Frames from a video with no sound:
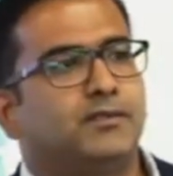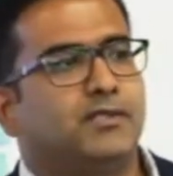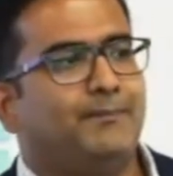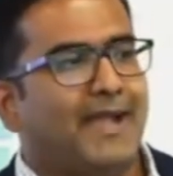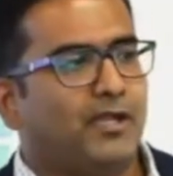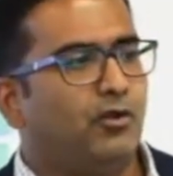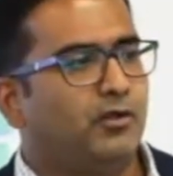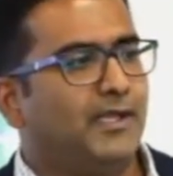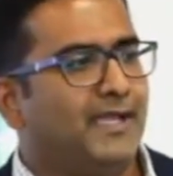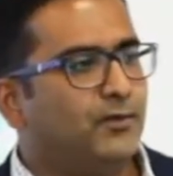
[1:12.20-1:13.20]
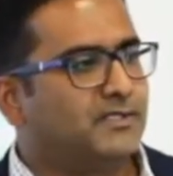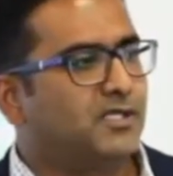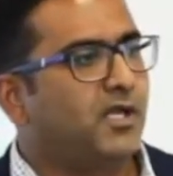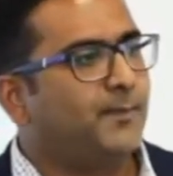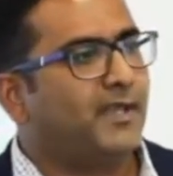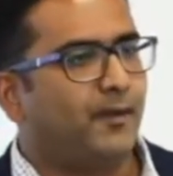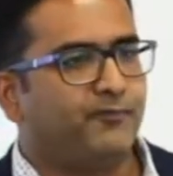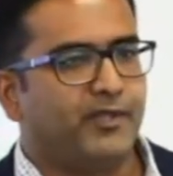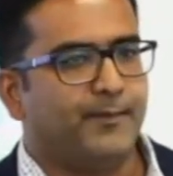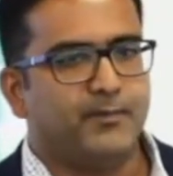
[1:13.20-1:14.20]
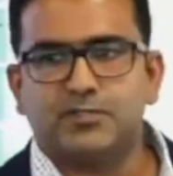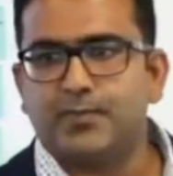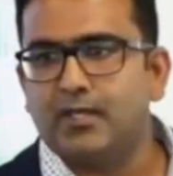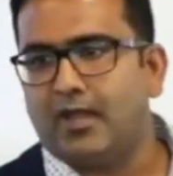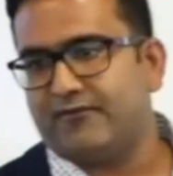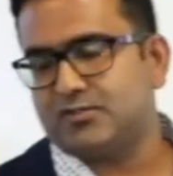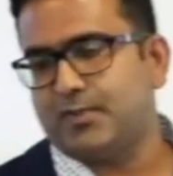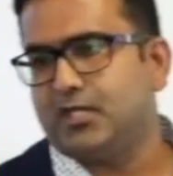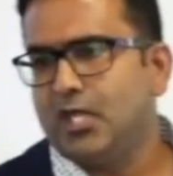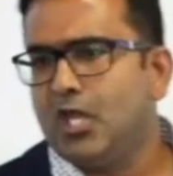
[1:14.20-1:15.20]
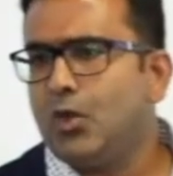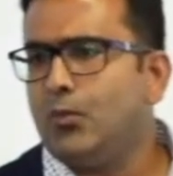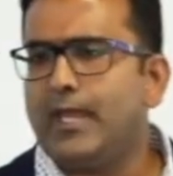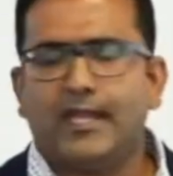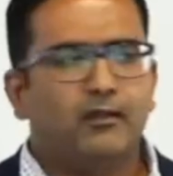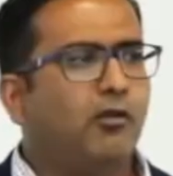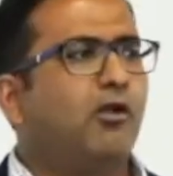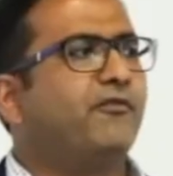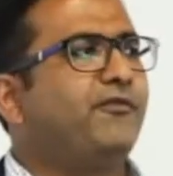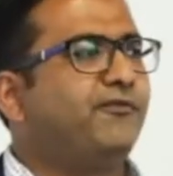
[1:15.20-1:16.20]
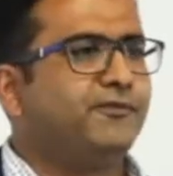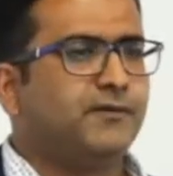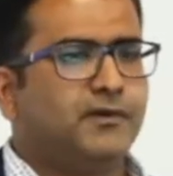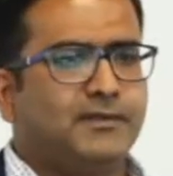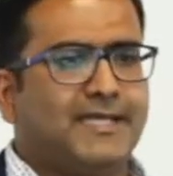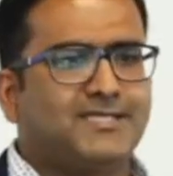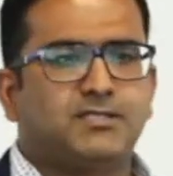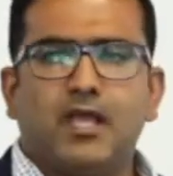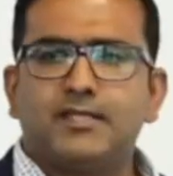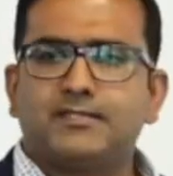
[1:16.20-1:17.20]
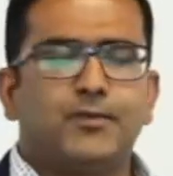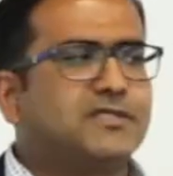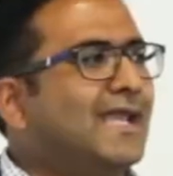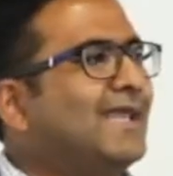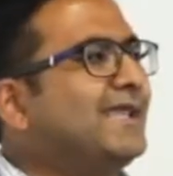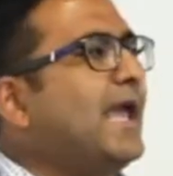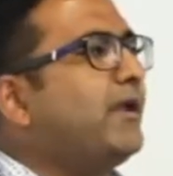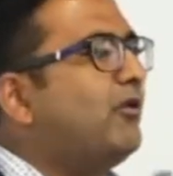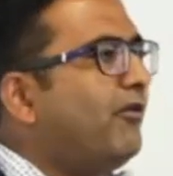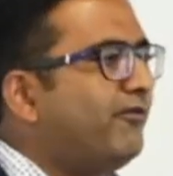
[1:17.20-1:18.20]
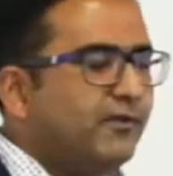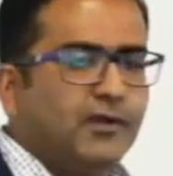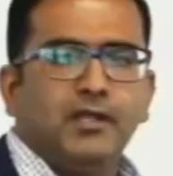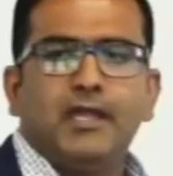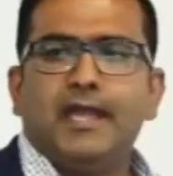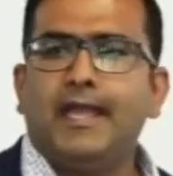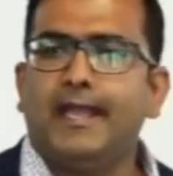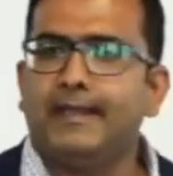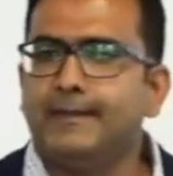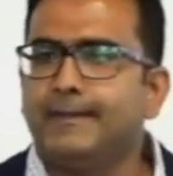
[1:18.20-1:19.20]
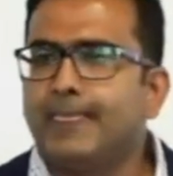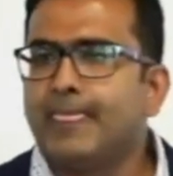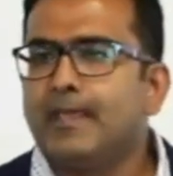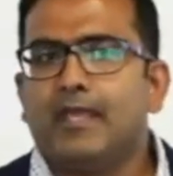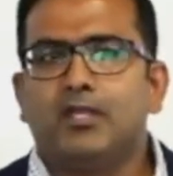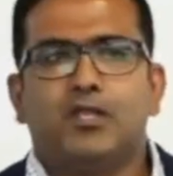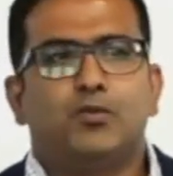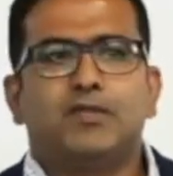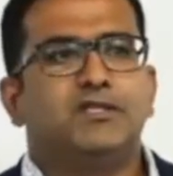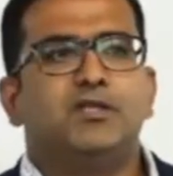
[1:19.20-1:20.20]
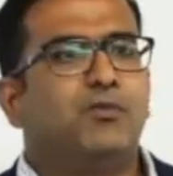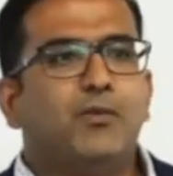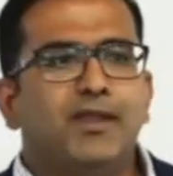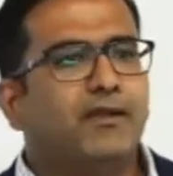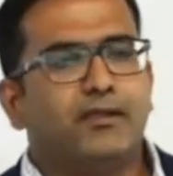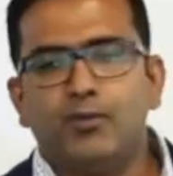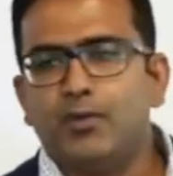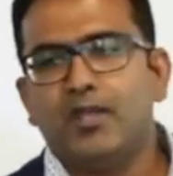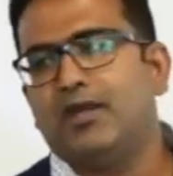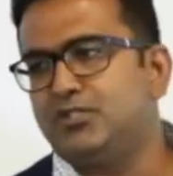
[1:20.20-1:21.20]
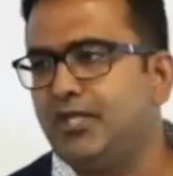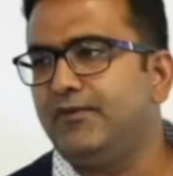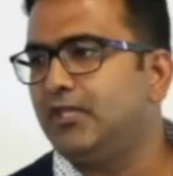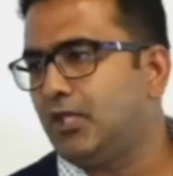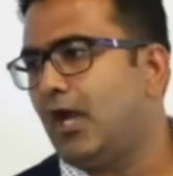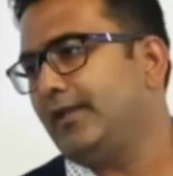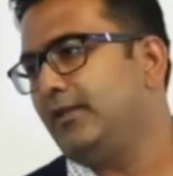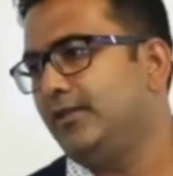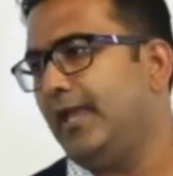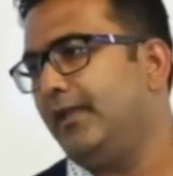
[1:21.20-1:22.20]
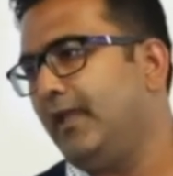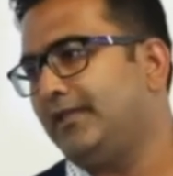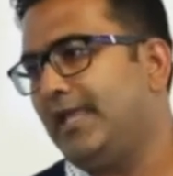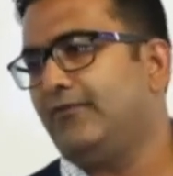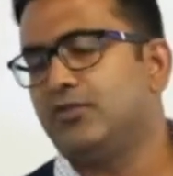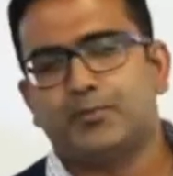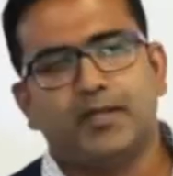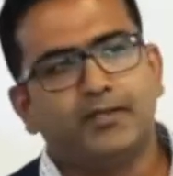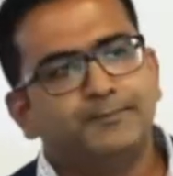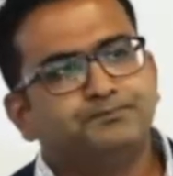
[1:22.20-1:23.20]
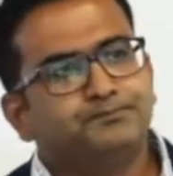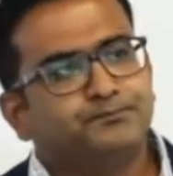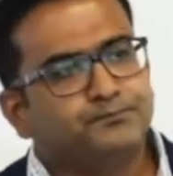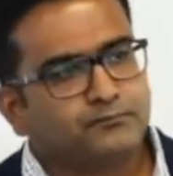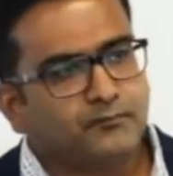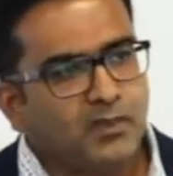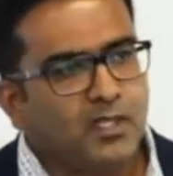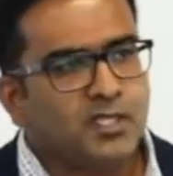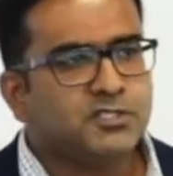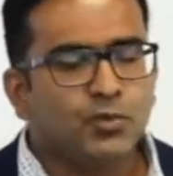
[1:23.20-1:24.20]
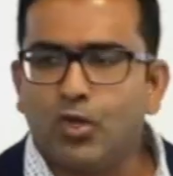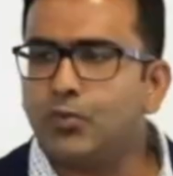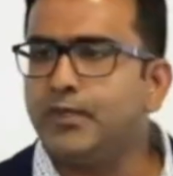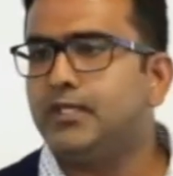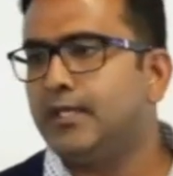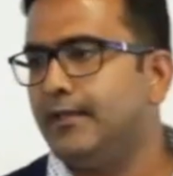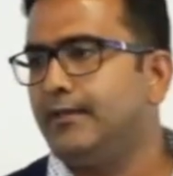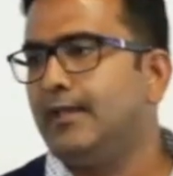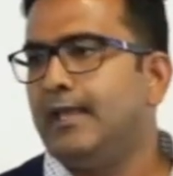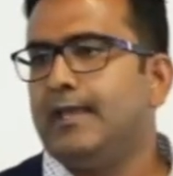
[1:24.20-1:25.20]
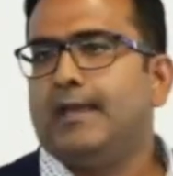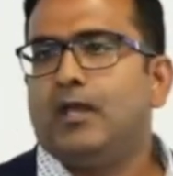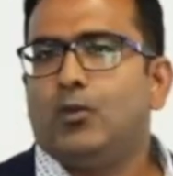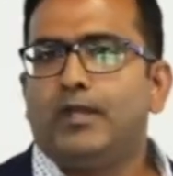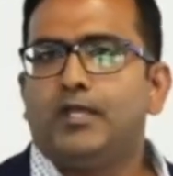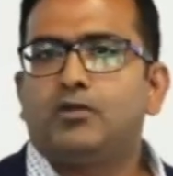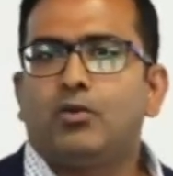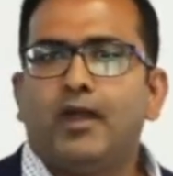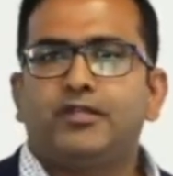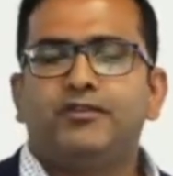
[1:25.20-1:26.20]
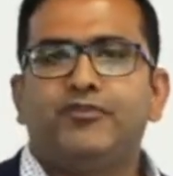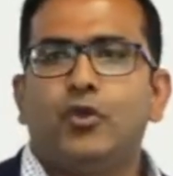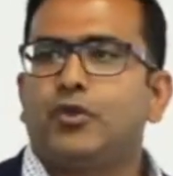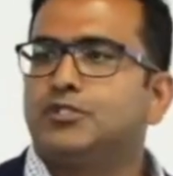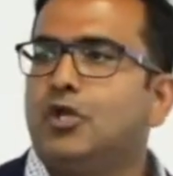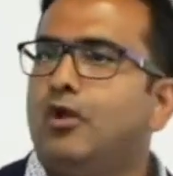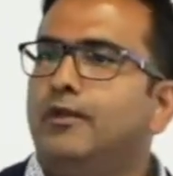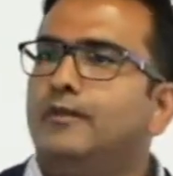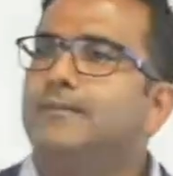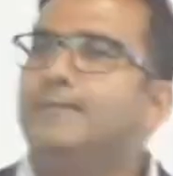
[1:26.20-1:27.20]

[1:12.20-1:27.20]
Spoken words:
the backlog, and it was creeping up for them. The sprint after sprint, we had a lot of test tasks that was getting carried off, and we were never achieving the target at the end of the sprint. So what we did, we tried to focus on